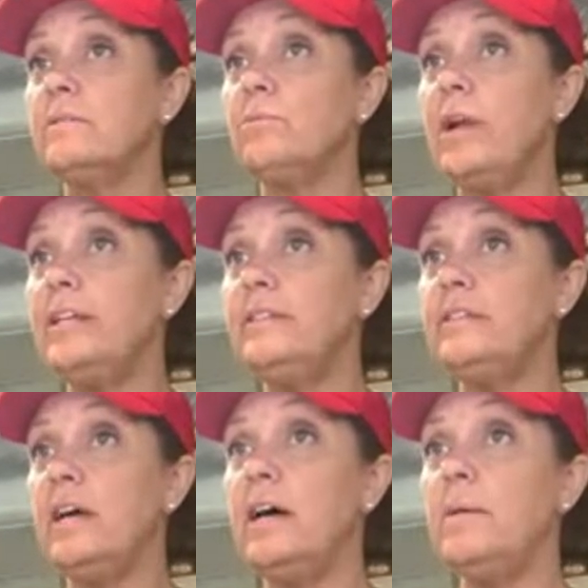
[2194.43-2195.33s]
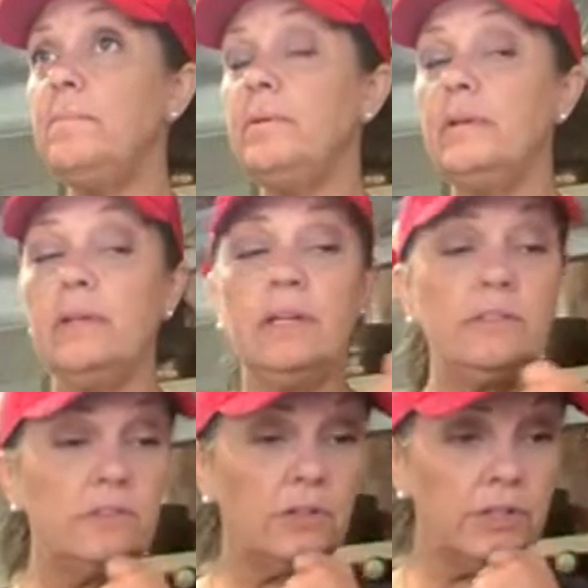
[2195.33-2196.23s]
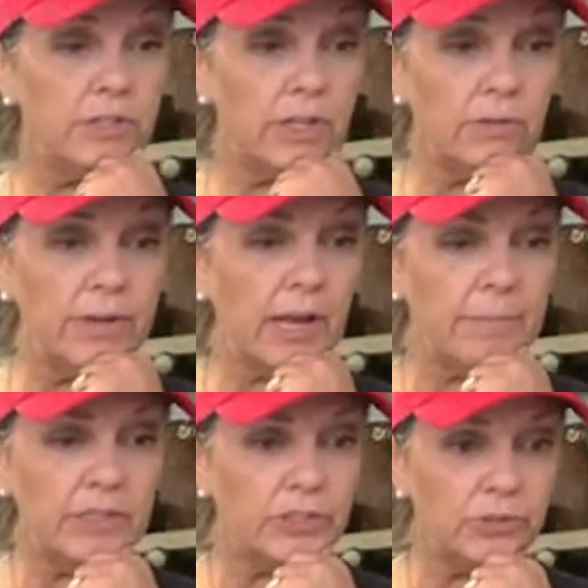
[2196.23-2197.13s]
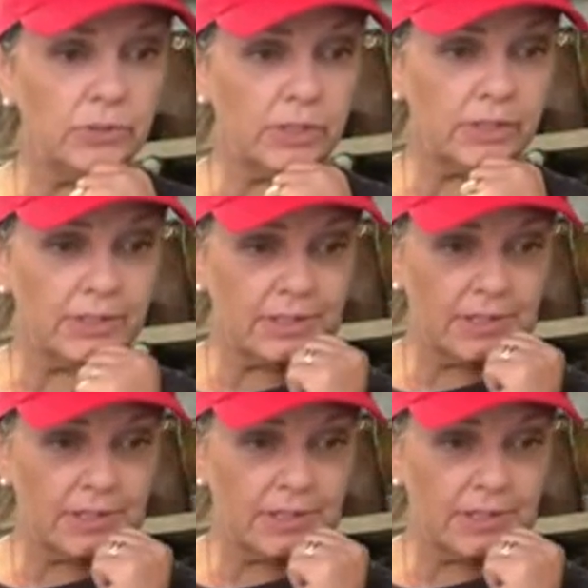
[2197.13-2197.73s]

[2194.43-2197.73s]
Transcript: raised up and started yellowing. I'm not sure.